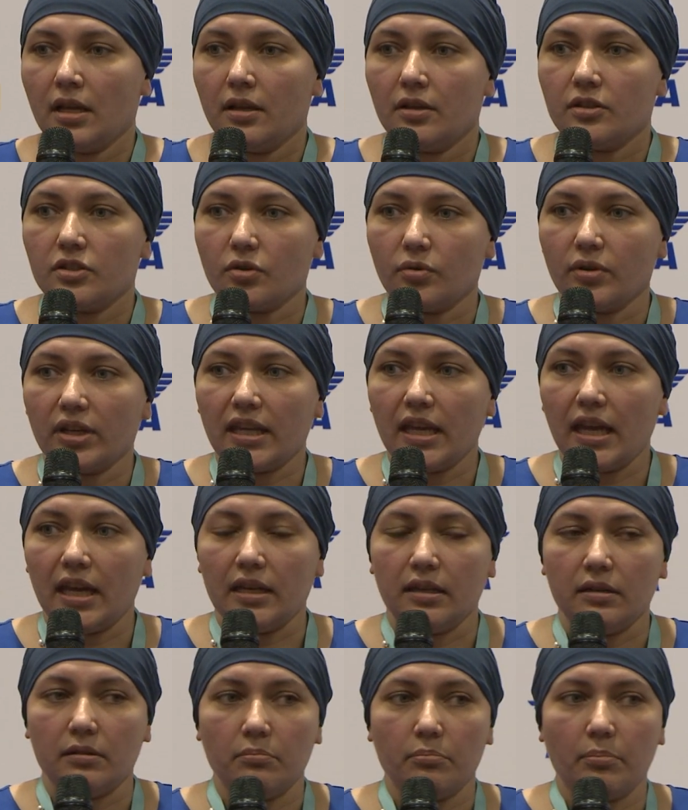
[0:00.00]
So
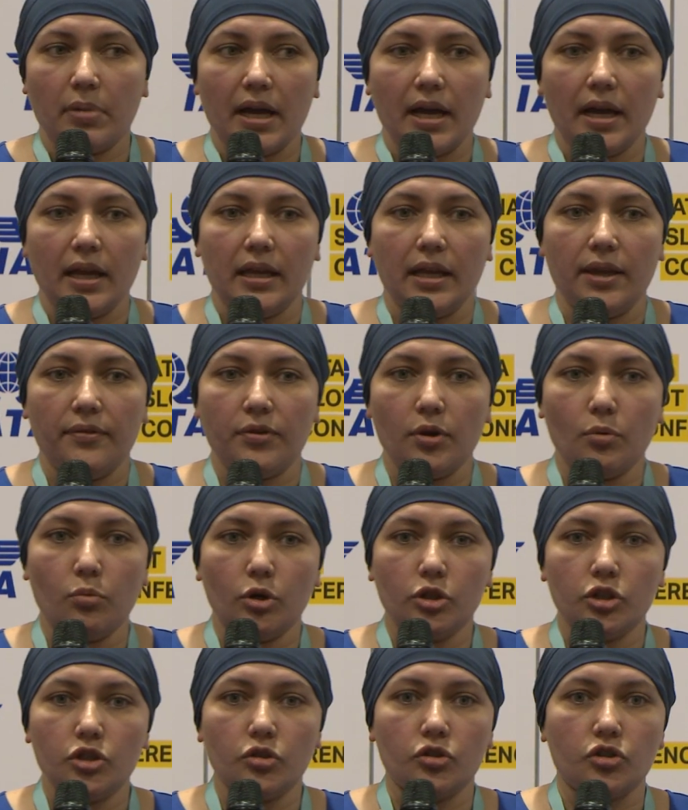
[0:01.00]
again, if you
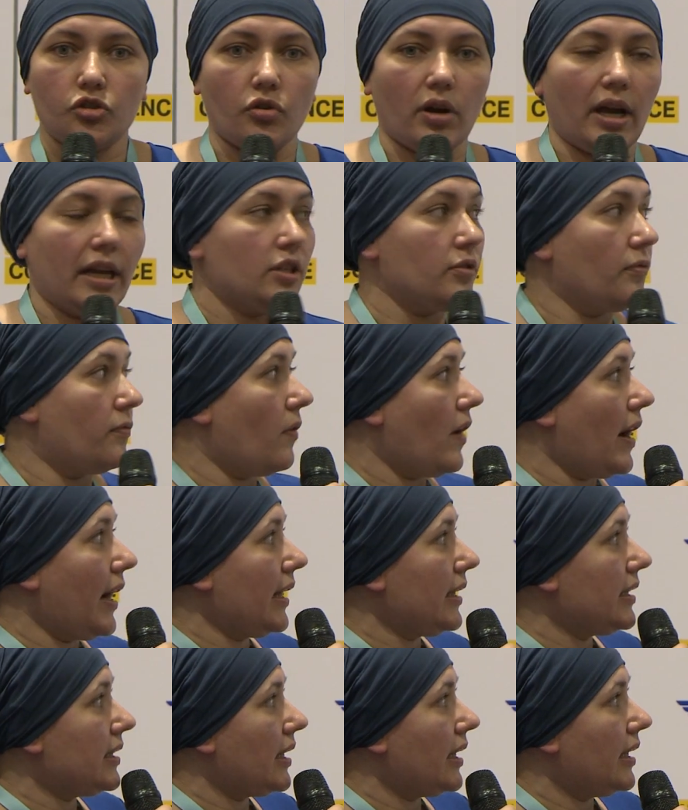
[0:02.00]
want to try to
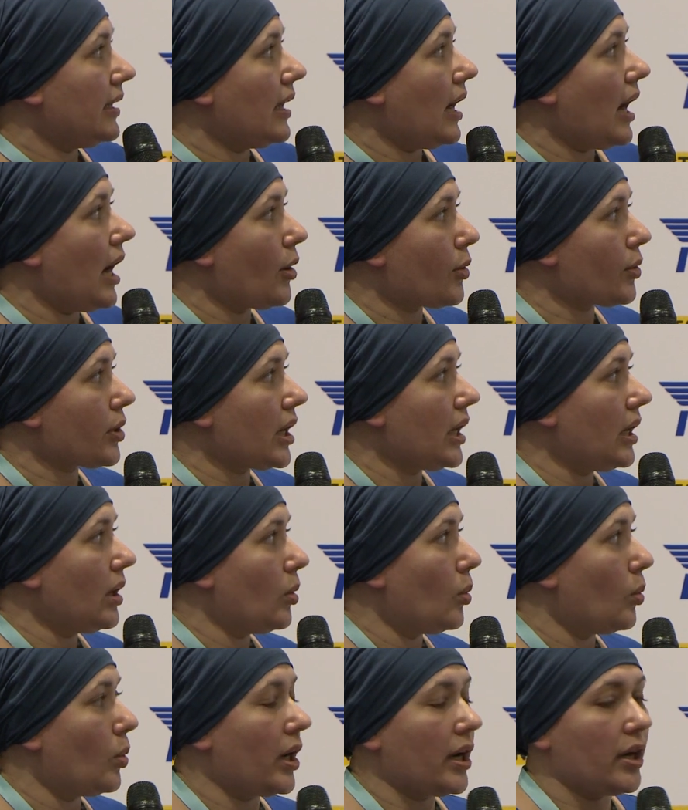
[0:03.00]
find an hour
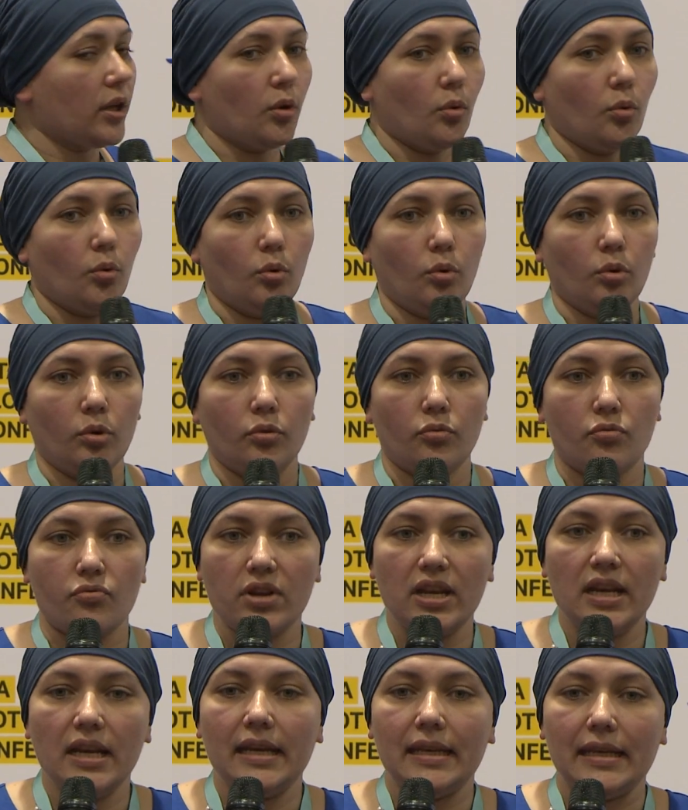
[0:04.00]
where you
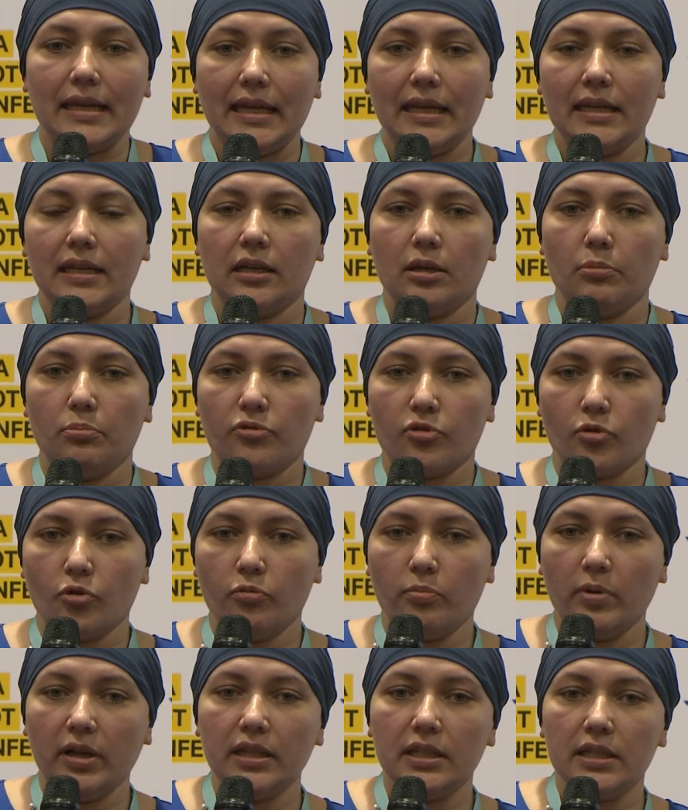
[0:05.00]
really need an
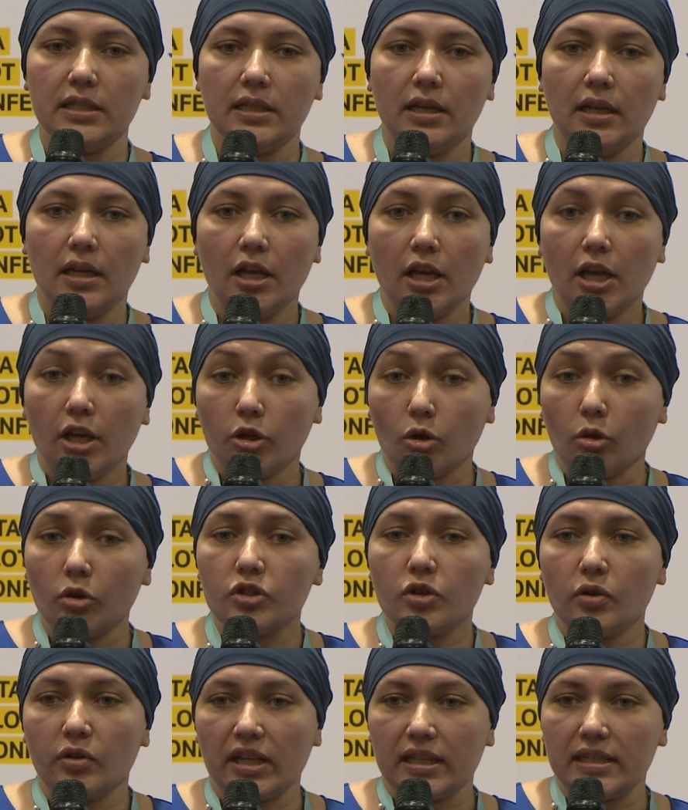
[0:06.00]
improvement, you
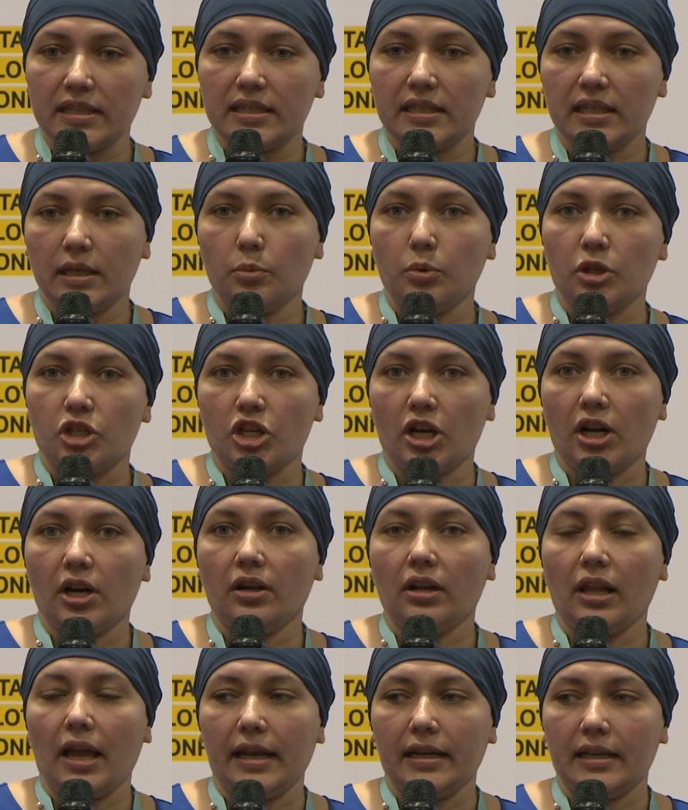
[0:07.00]
also can see which
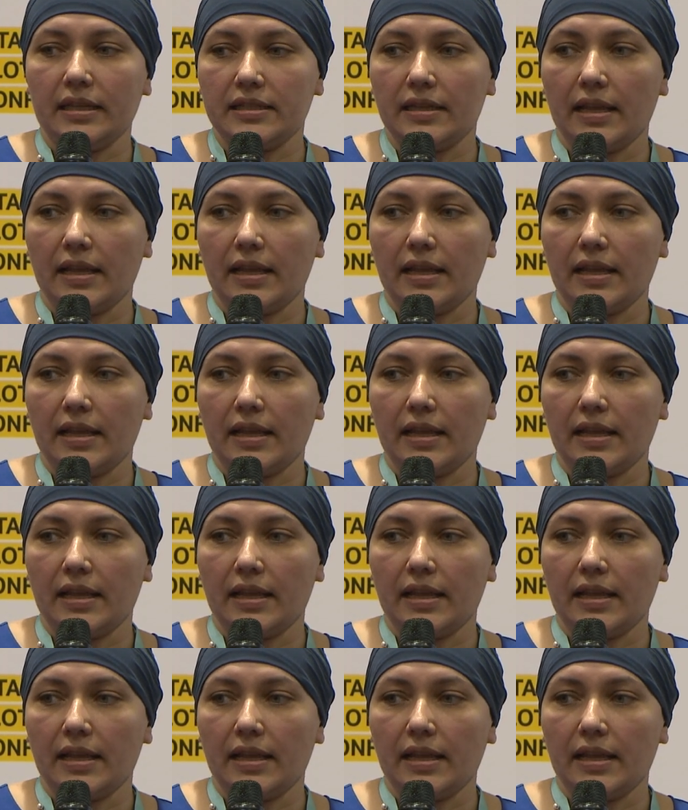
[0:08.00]
airline is